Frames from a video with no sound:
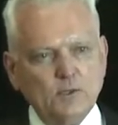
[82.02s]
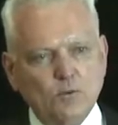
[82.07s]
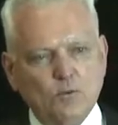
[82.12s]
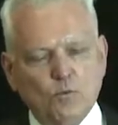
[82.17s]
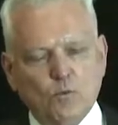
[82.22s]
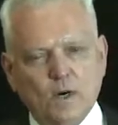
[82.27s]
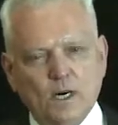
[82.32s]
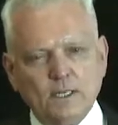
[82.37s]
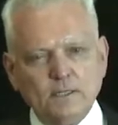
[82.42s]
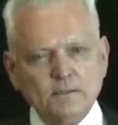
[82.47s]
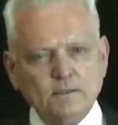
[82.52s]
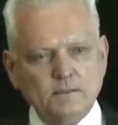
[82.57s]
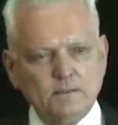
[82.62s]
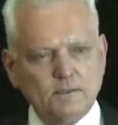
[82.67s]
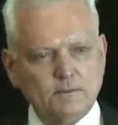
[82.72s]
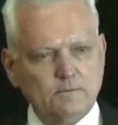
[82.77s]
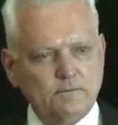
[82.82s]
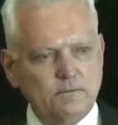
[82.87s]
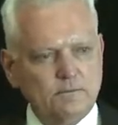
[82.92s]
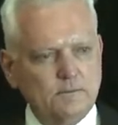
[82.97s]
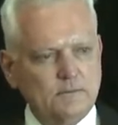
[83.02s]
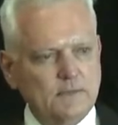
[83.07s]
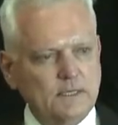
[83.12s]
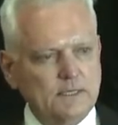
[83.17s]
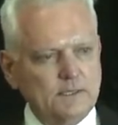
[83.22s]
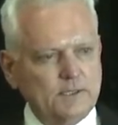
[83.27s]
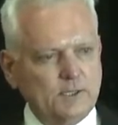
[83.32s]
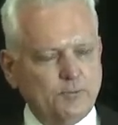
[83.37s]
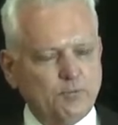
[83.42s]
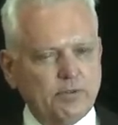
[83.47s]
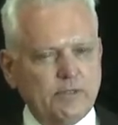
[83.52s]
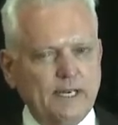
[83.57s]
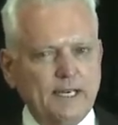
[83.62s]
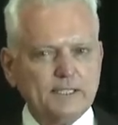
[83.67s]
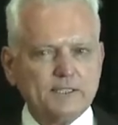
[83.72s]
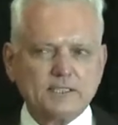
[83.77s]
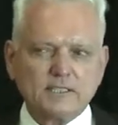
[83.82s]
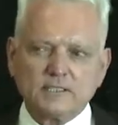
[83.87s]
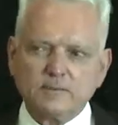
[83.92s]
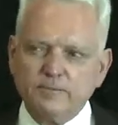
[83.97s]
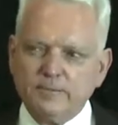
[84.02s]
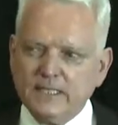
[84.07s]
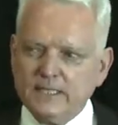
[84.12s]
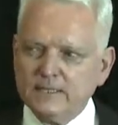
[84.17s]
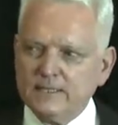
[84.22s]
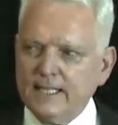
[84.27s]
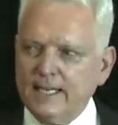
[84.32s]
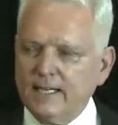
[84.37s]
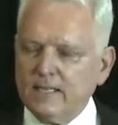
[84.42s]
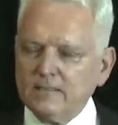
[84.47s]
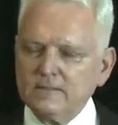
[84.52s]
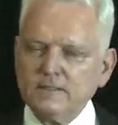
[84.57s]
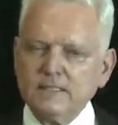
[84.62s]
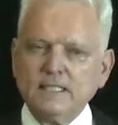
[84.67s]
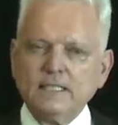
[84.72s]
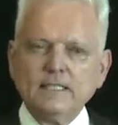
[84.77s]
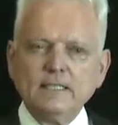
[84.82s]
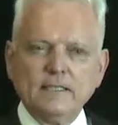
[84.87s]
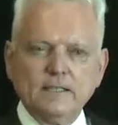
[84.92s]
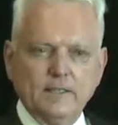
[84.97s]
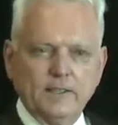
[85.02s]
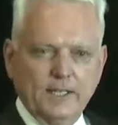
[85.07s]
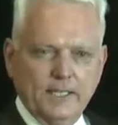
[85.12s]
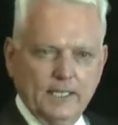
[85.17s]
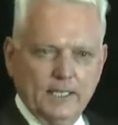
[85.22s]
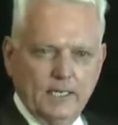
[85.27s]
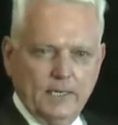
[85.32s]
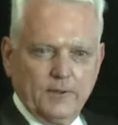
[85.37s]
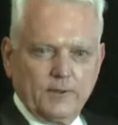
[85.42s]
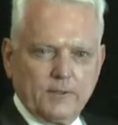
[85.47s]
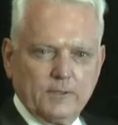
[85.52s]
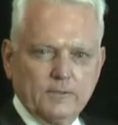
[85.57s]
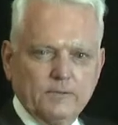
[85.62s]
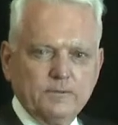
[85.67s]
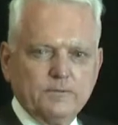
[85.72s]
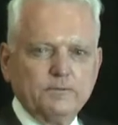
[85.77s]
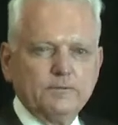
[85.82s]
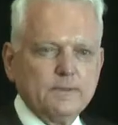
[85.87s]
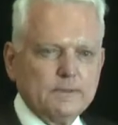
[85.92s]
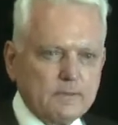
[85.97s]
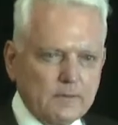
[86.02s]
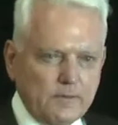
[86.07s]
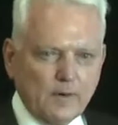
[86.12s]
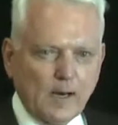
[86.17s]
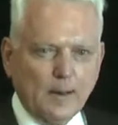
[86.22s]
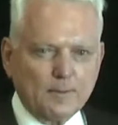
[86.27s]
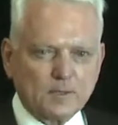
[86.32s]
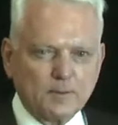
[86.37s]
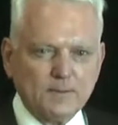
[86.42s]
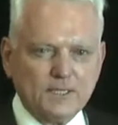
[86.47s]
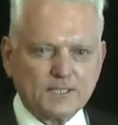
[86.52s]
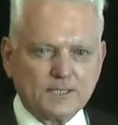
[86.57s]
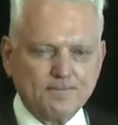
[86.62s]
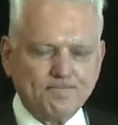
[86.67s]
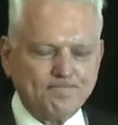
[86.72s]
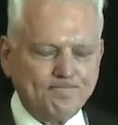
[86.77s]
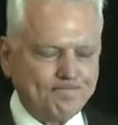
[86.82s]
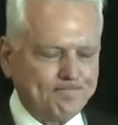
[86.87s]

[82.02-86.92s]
One depressed, beat down, the other full of optimism.